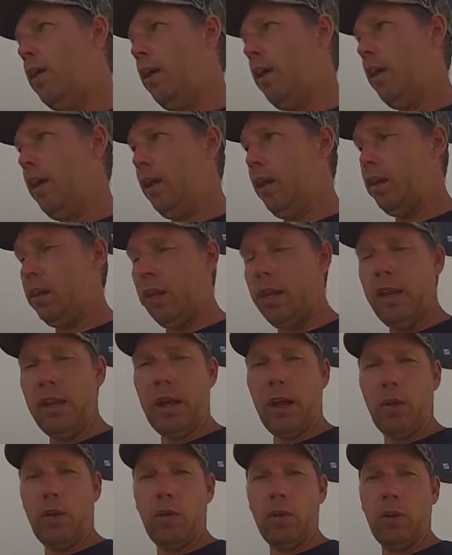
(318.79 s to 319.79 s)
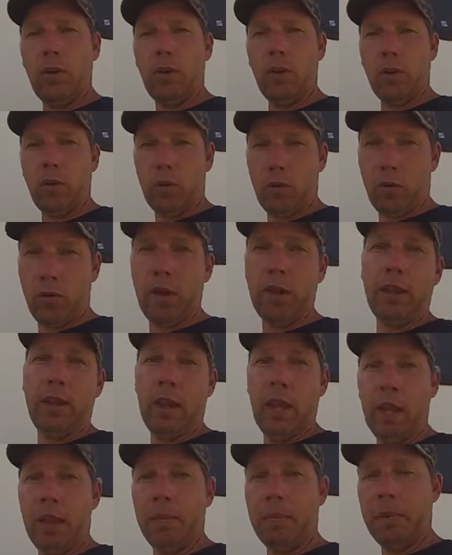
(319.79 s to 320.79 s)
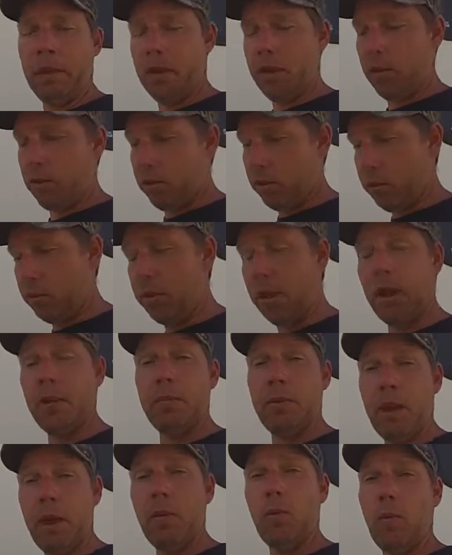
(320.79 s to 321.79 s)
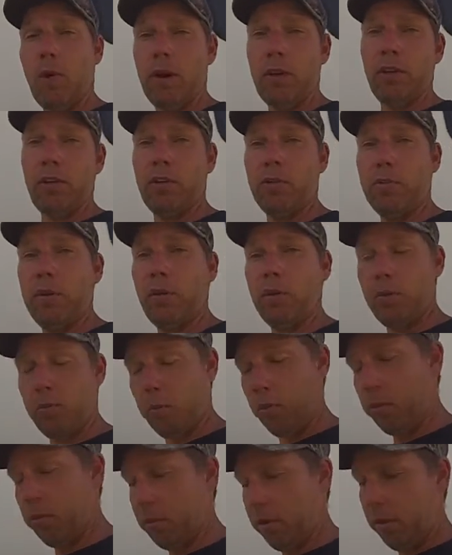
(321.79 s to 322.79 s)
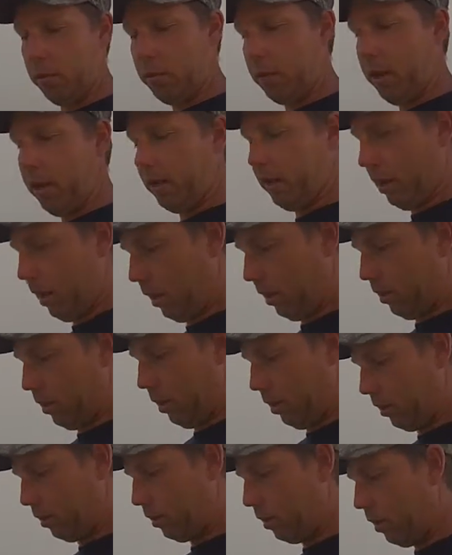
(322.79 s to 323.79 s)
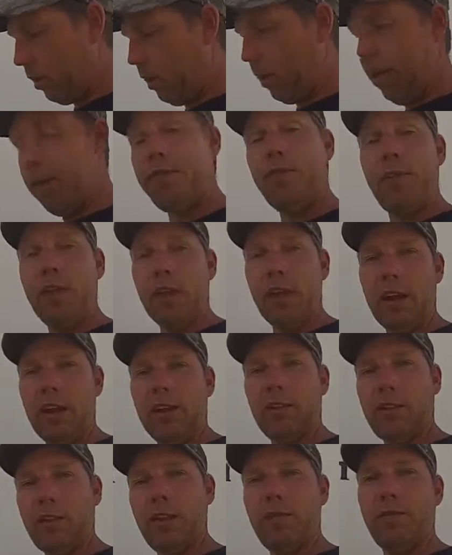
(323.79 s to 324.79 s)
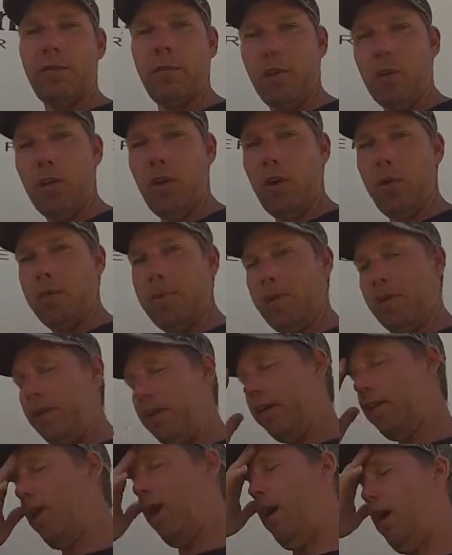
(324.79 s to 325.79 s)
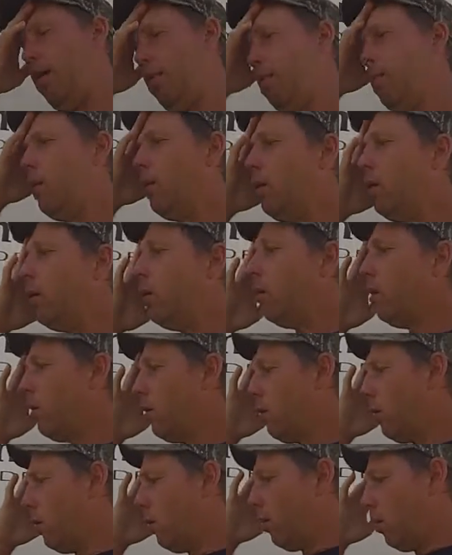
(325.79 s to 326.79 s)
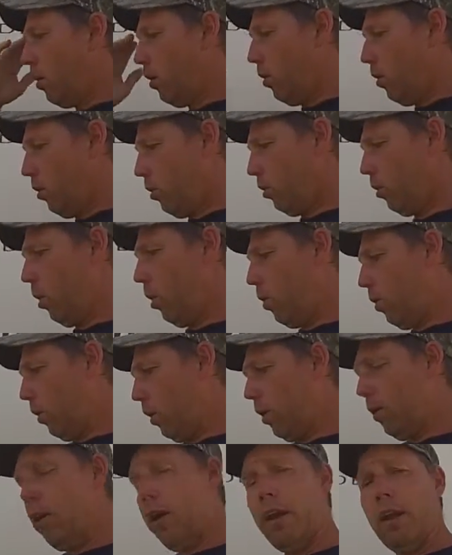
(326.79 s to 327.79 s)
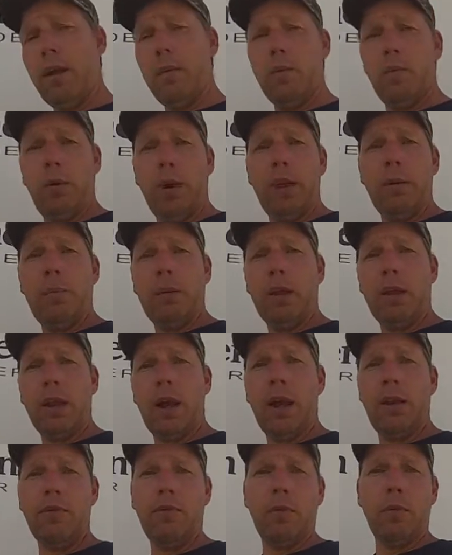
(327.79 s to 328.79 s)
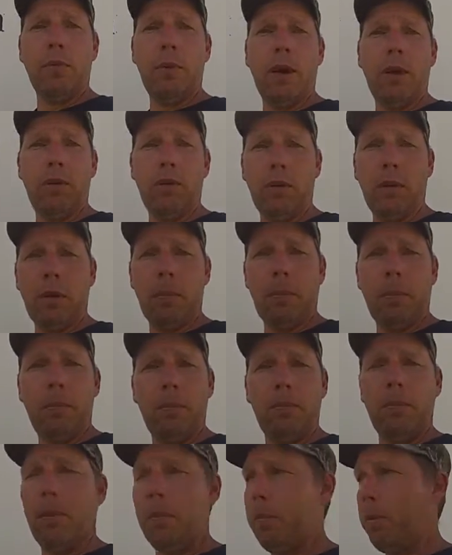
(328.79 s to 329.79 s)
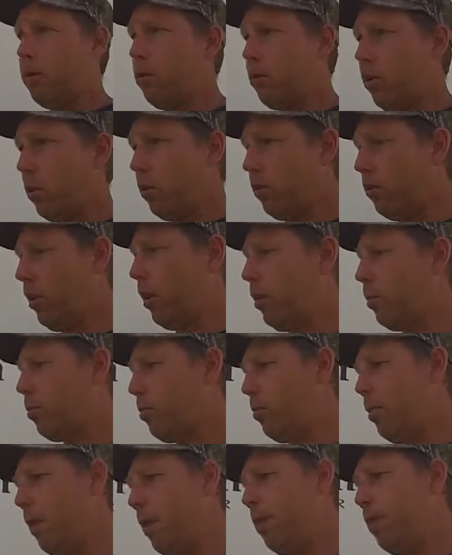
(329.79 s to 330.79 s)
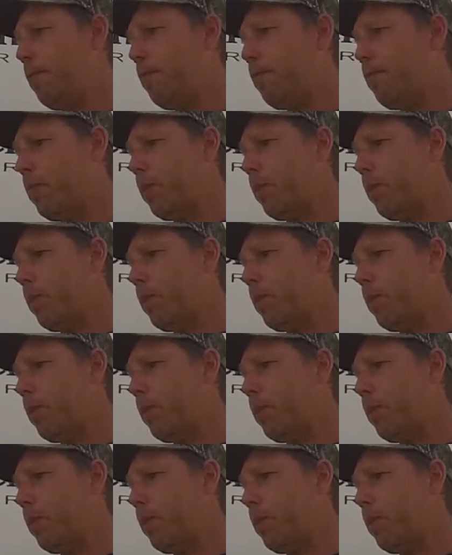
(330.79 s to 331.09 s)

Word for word: and clean out your gray tank because sometimes that water smells worse than the black tank does if you let it sit for a long period of time. So here I am rambling on for about a bunch of other tips, but